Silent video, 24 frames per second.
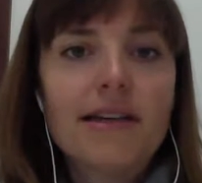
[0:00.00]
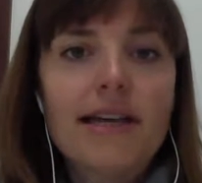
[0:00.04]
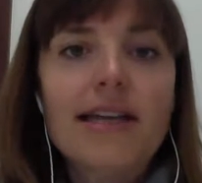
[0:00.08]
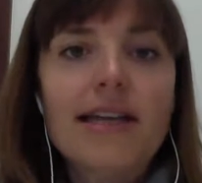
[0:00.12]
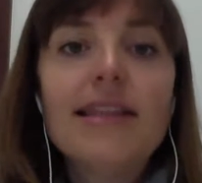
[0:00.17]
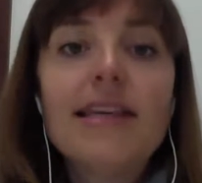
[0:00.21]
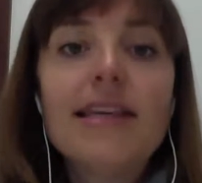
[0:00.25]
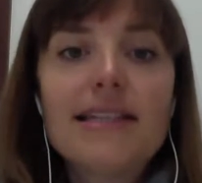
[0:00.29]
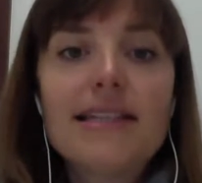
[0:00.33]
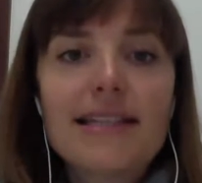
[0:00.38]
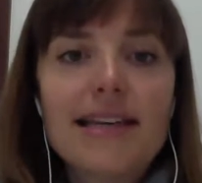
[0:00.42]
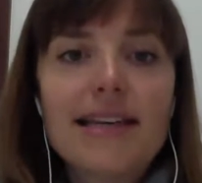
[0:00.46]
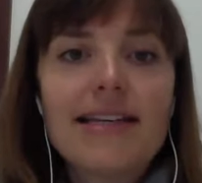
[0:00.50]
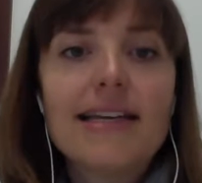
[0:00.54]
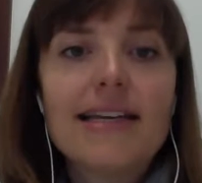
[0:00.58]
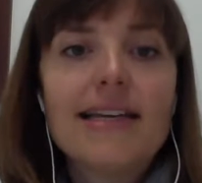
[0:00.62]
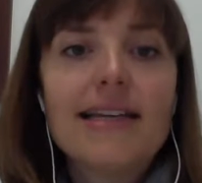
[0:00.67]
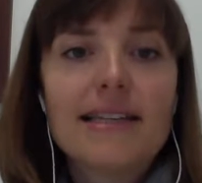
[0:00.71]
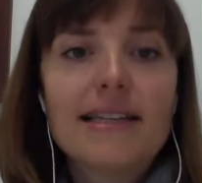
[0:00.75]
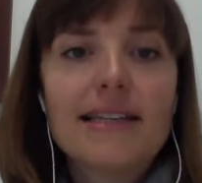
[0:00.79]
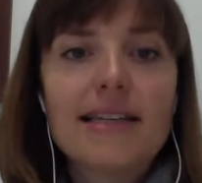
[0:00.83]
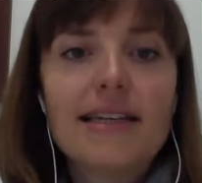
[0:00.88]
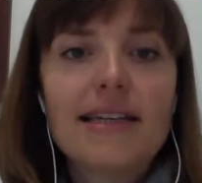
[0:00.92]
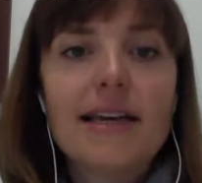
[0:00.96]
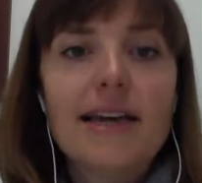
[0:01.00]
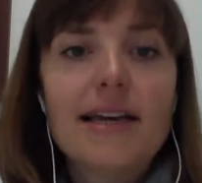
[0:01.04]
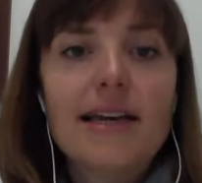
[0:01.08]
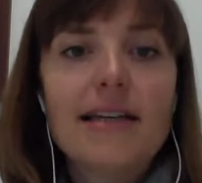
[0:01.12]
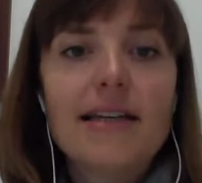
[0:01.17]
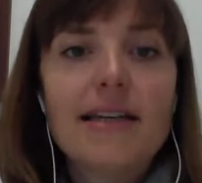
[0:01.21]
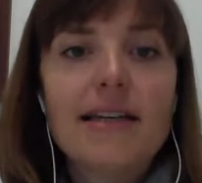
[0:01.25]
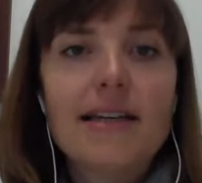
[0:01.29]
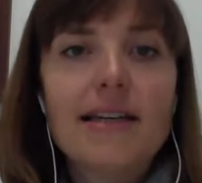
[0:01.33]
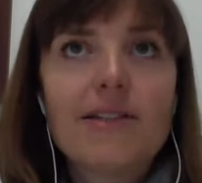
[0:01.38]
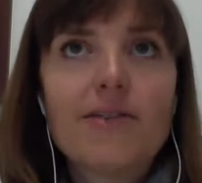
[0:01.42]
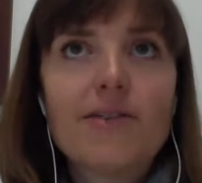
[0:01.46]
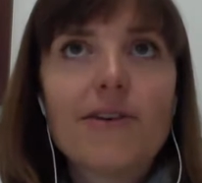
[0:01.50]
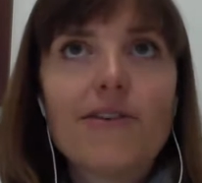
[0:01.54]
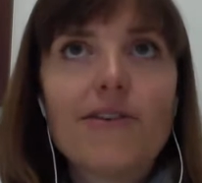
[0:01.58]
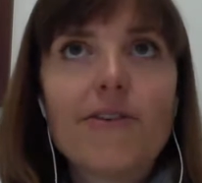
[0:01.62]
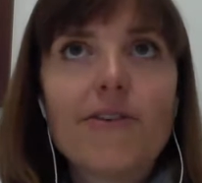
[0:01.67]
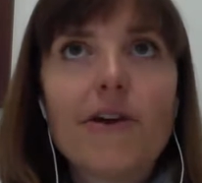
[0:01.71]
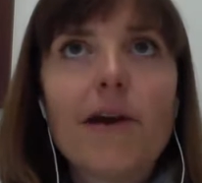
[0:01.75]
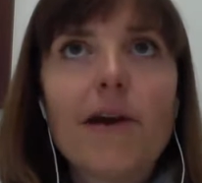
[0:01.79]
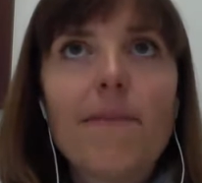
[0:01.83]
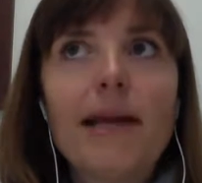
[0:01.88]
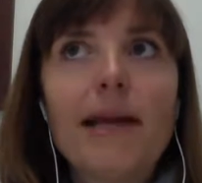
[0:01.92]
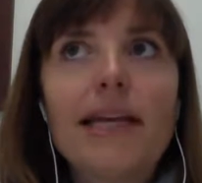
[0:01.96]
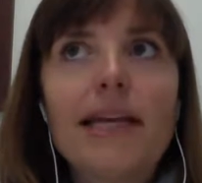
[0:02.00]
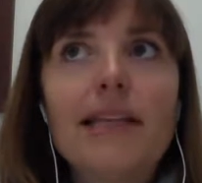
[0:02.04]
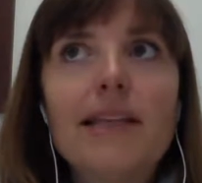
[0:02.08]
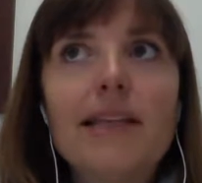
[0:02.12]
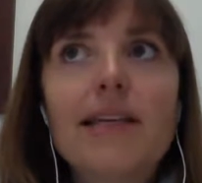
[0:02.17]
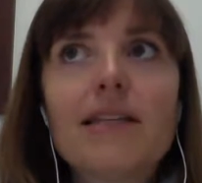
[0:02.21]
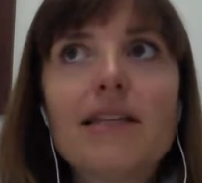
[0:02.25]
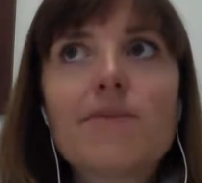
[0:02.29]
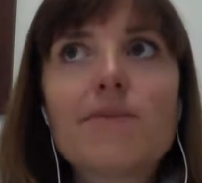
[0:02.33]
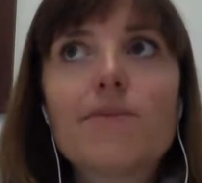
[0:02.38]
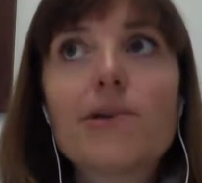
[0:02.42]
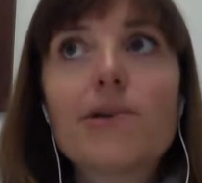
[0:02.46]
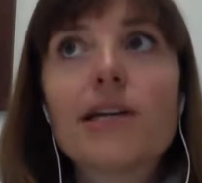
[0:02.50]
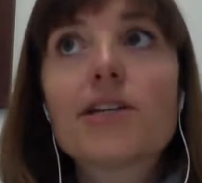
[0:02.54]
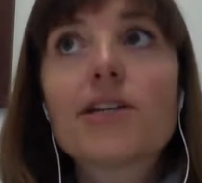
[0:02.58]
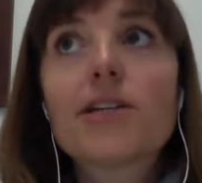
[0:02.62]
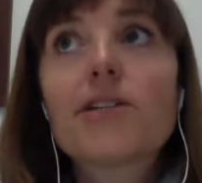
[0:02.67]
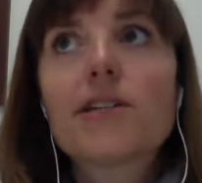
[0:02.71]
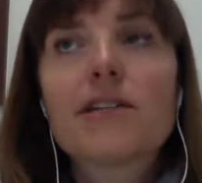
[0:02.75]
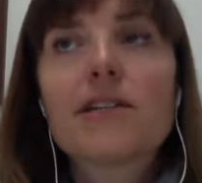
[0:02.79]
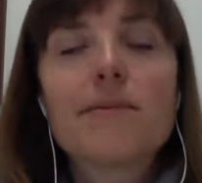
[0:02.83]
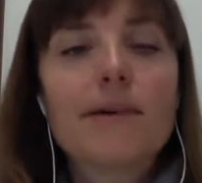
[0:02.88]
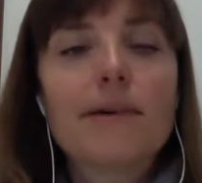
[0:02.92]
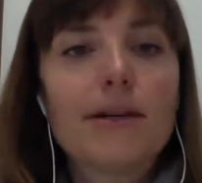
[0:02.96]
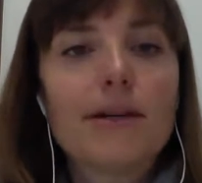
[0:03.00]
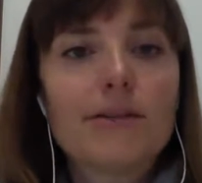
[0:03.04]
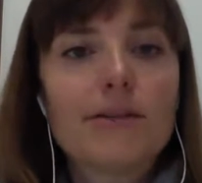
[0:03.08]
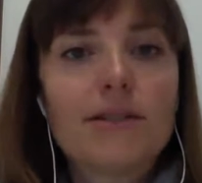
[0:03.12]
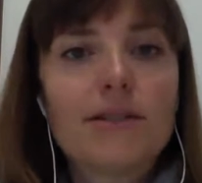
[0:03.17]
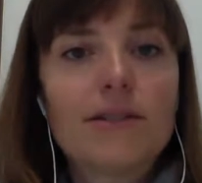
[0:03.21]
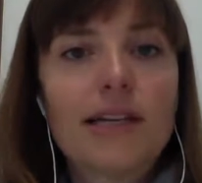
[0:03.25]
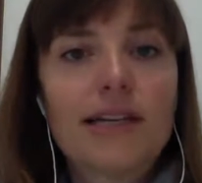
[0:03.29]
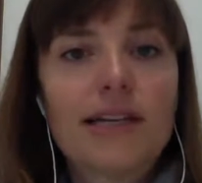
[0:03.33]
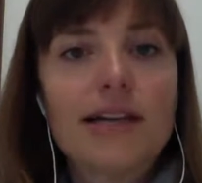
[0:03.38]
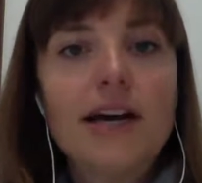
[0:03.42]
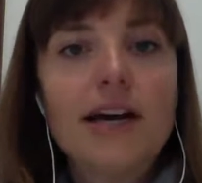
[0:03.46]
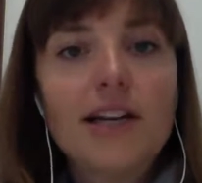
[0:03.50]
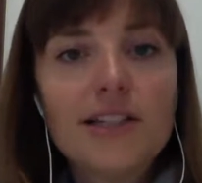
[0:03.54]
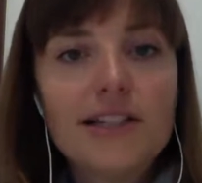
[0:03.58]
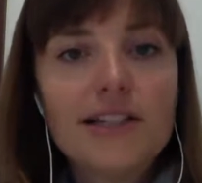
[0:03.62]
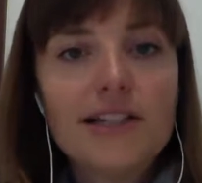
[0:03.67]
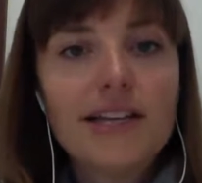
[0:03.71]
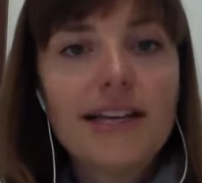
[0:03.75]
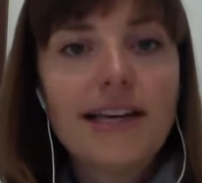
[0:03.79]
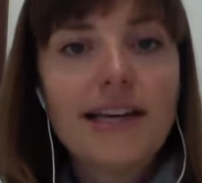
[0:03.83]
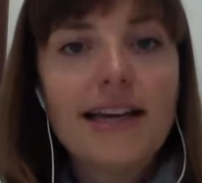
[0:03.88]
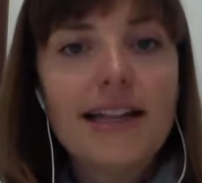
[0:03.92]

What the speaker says: in these ideas and sort of are making these predictions about technology.